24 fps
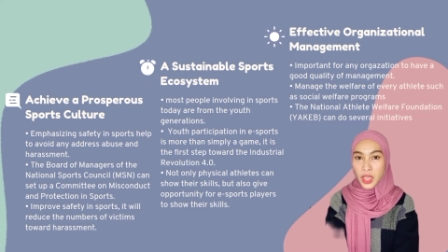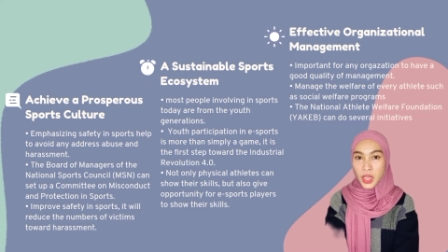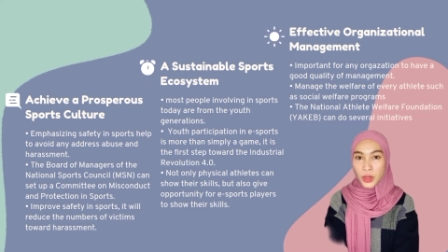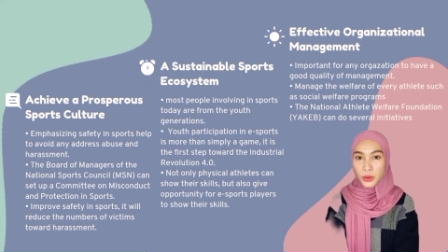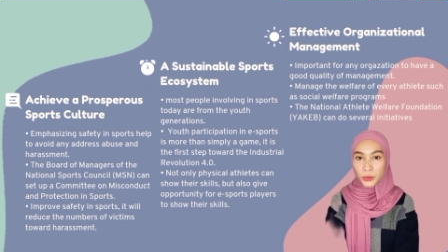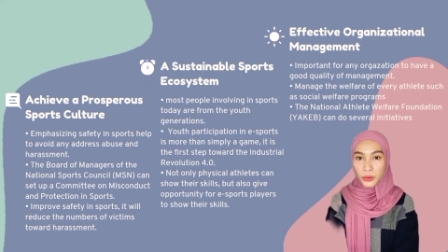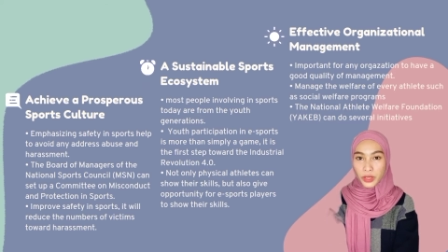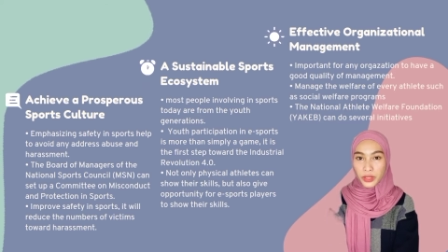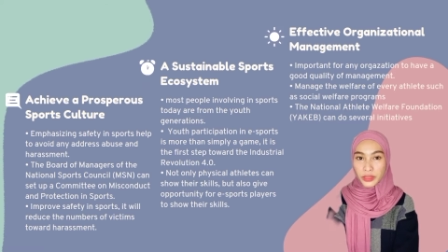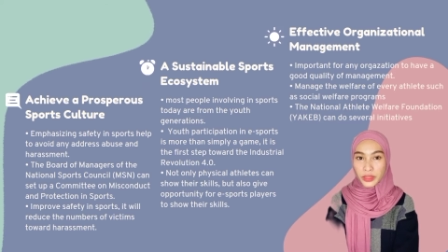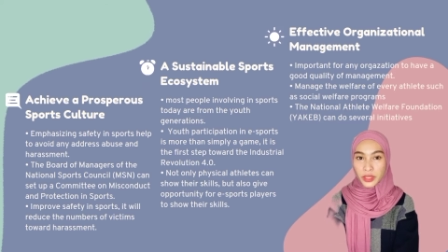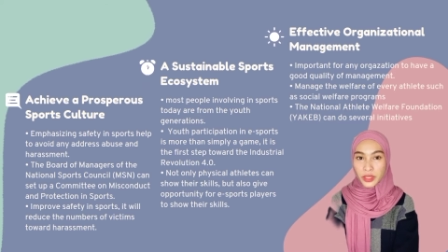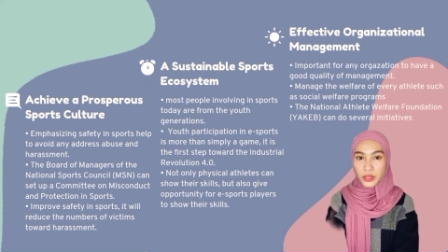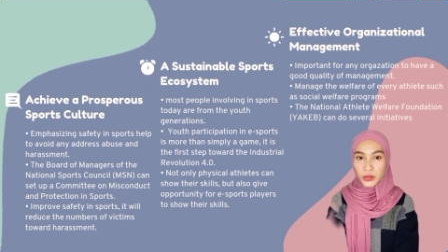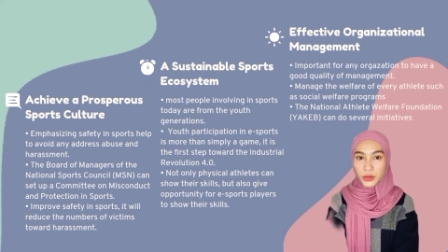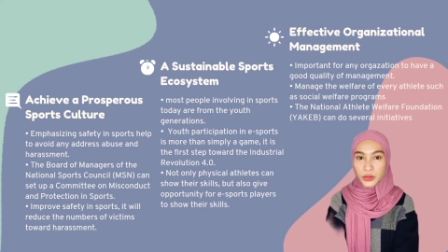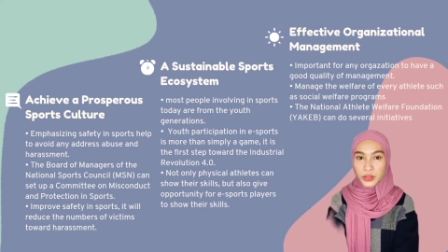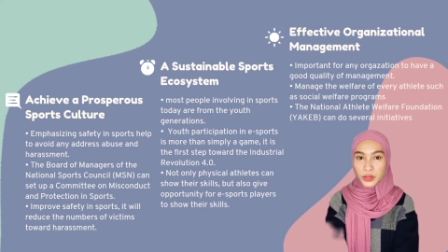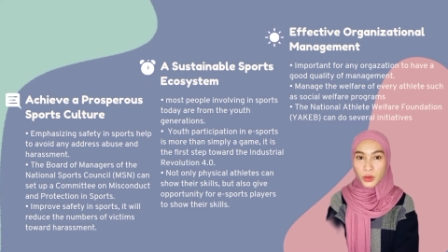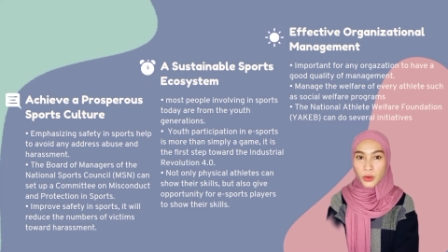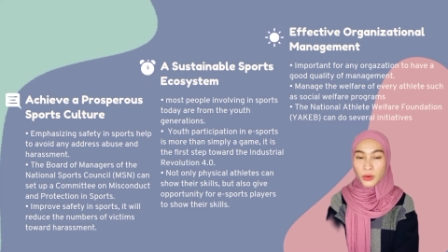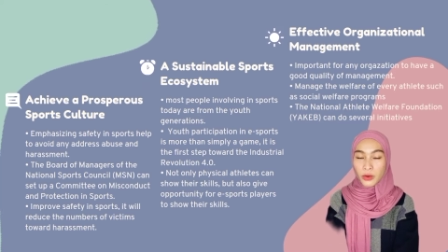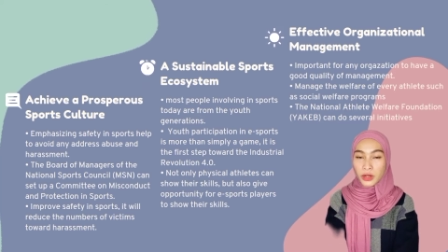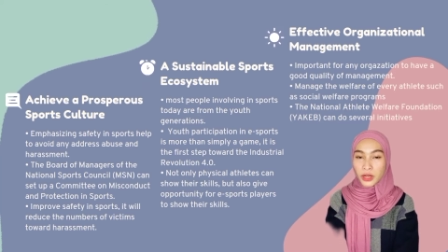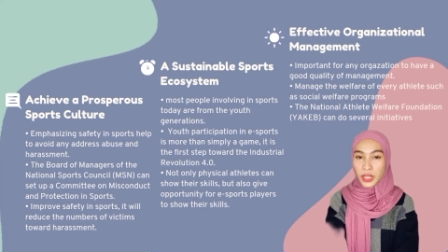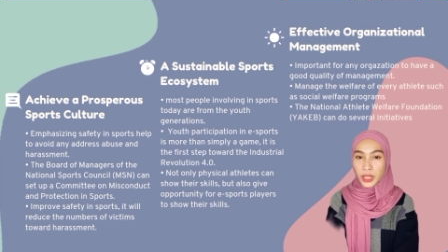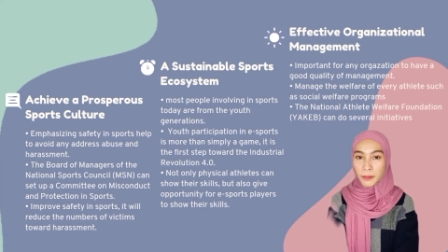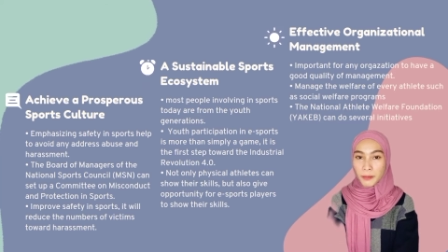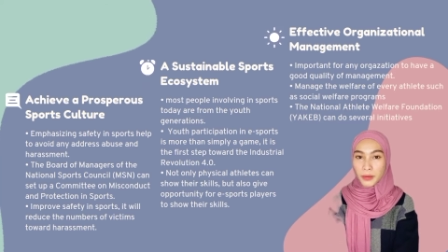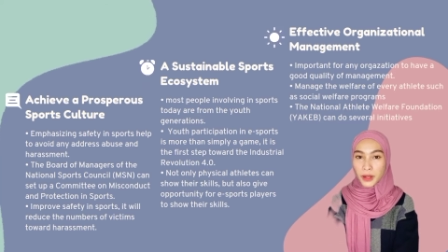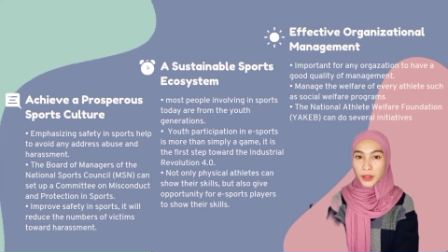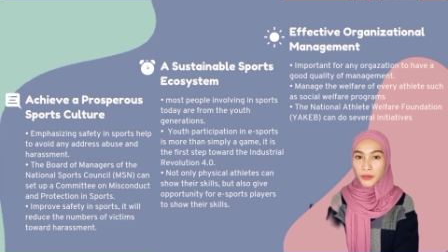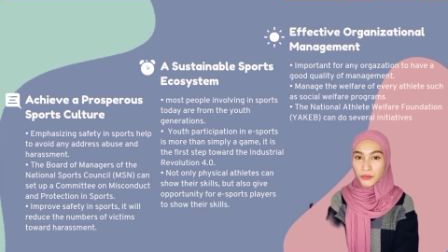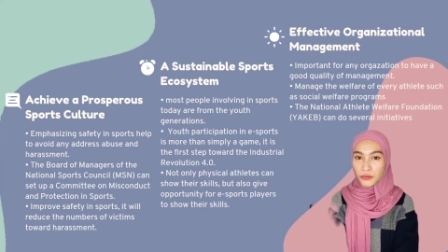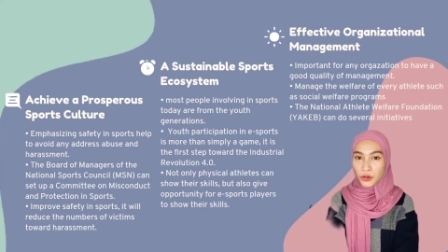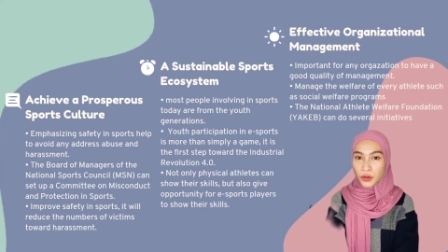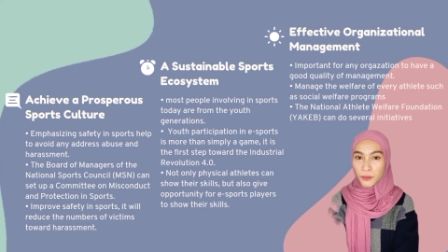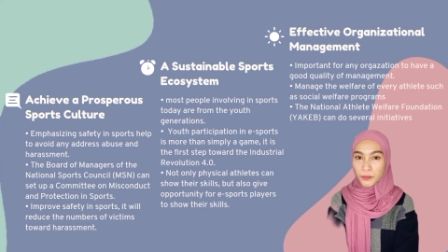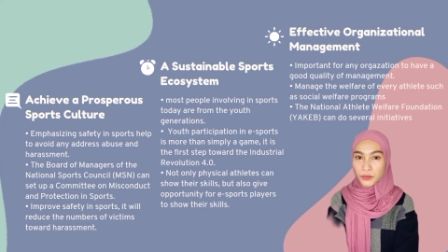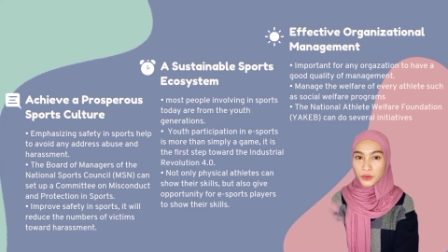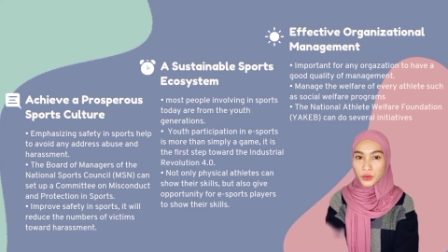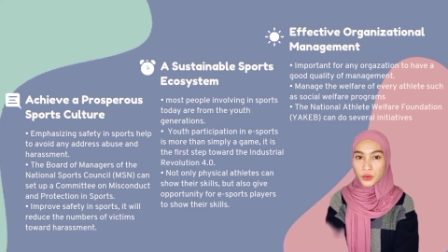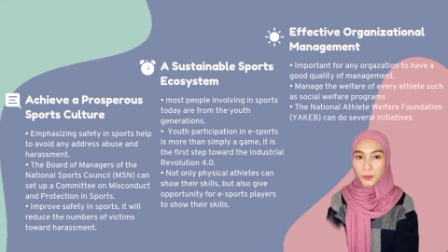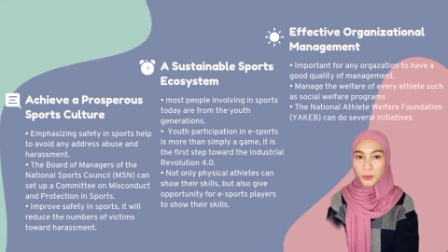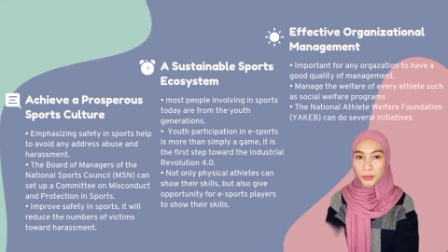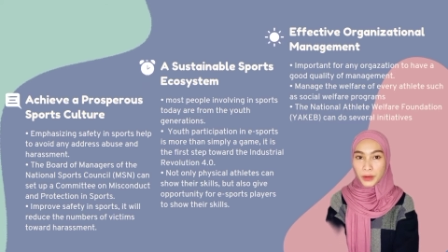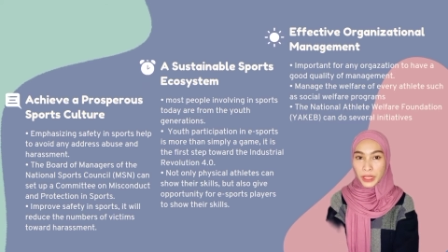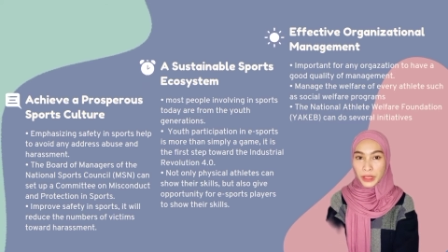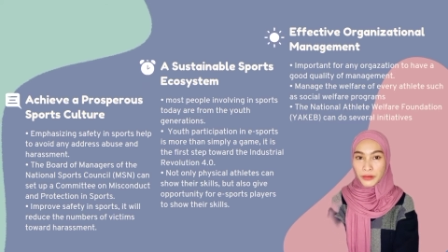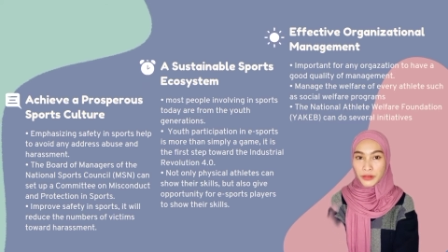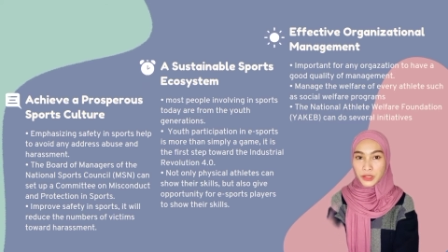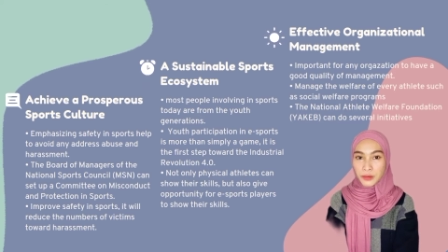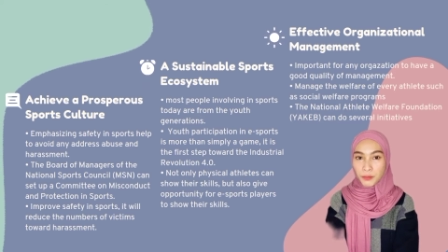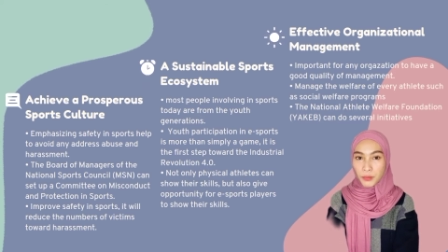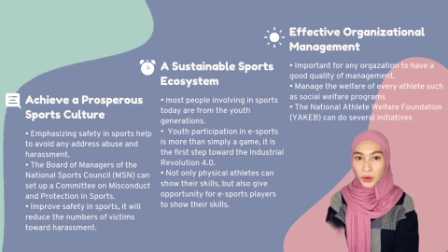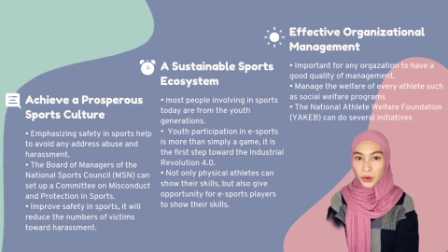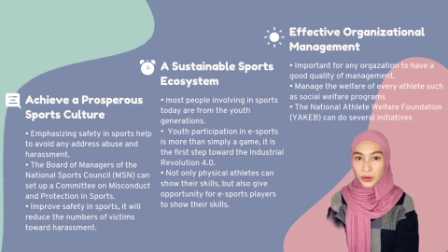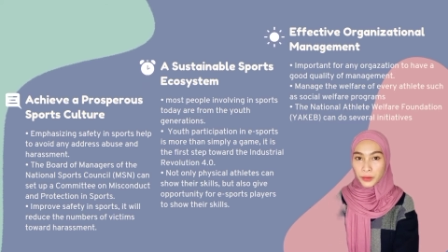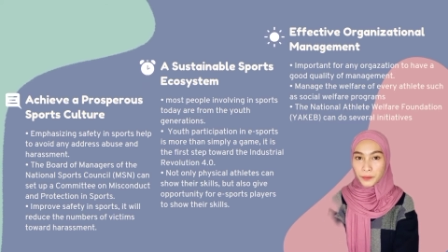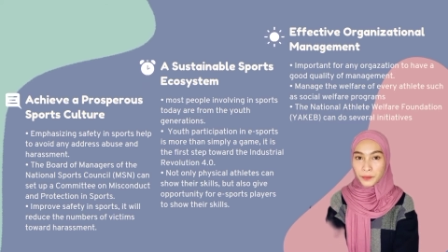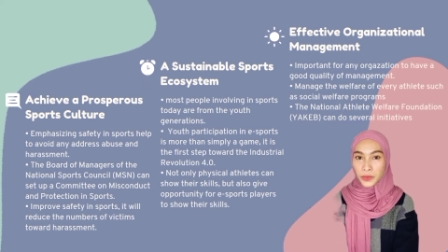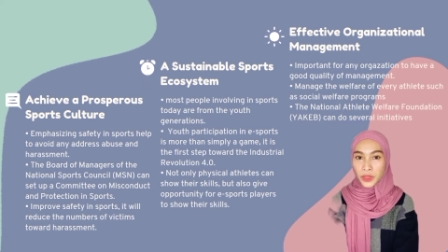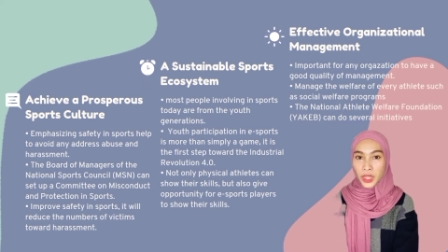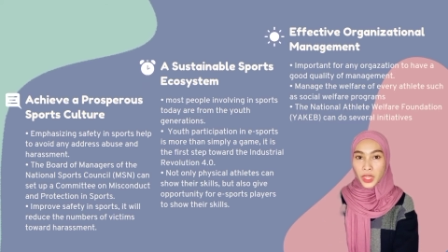where they use online platform to play sport.